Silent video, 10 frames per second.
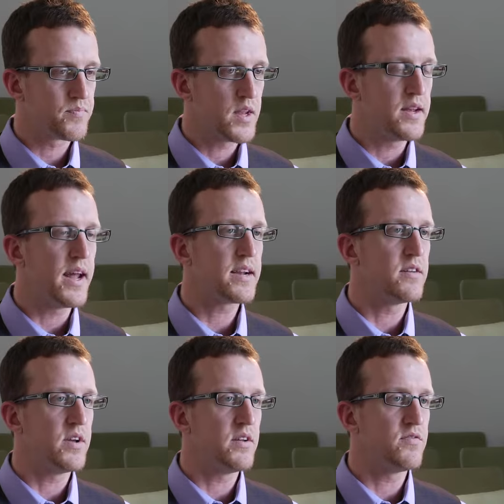
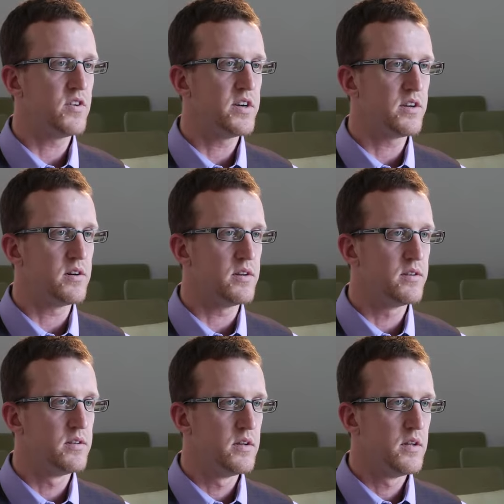inactivate folliculin
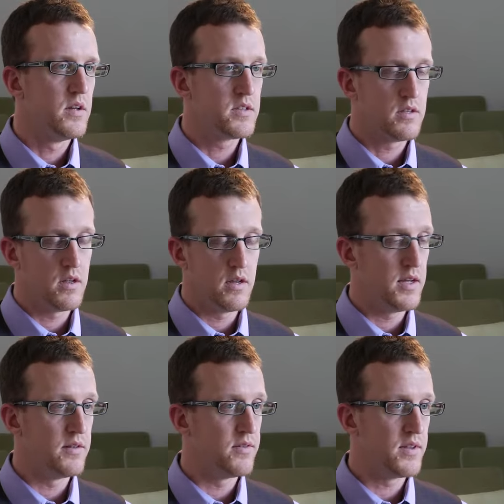
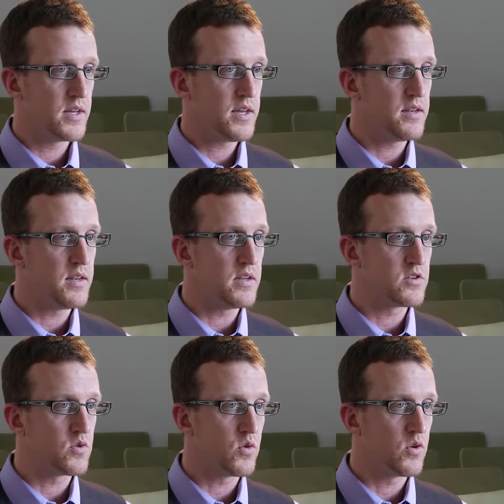in the kidneys
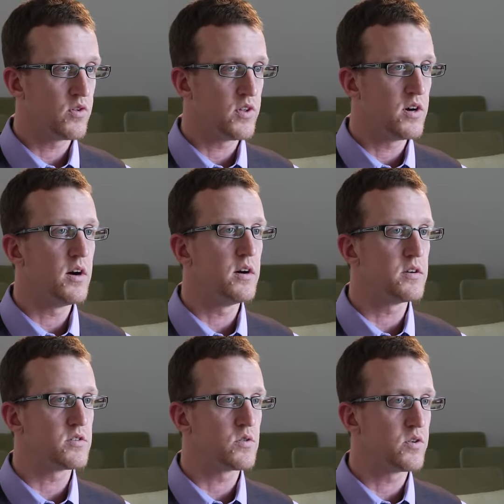or the
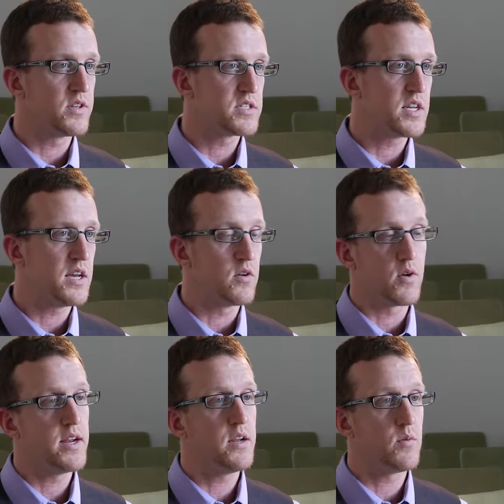lungs or the skin or
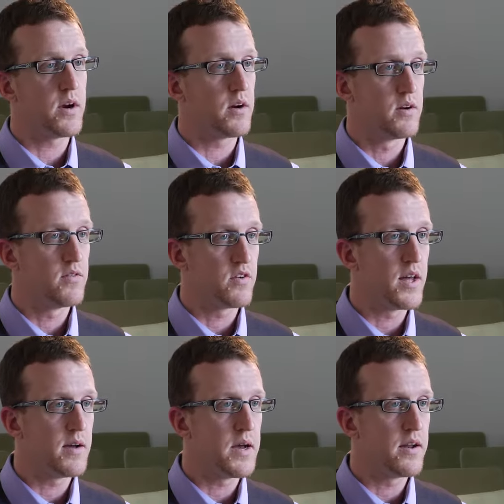anywhere for
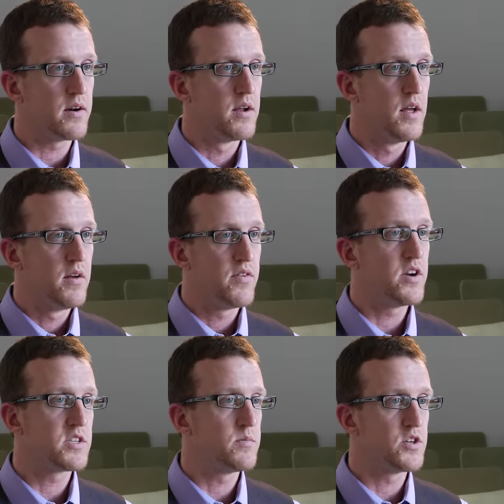that matter. Very
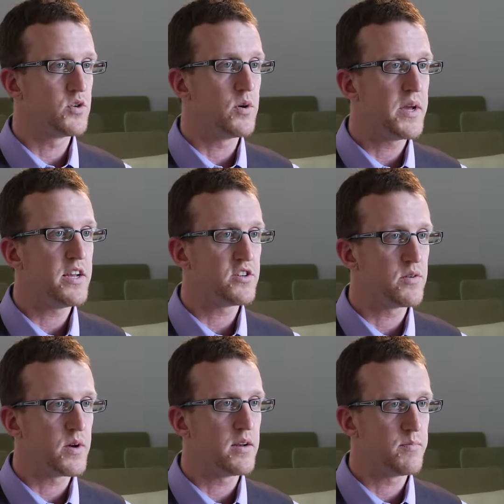similar to a patient,
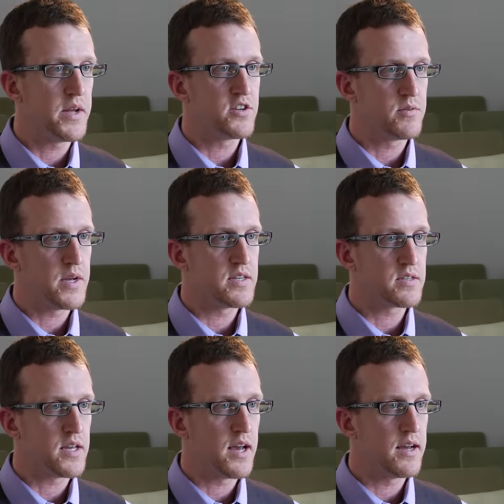right? A patient
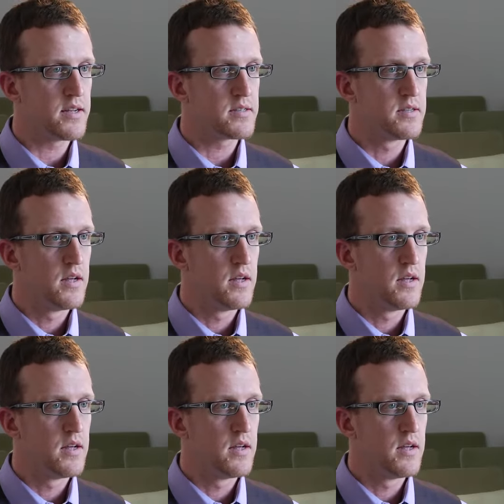basically has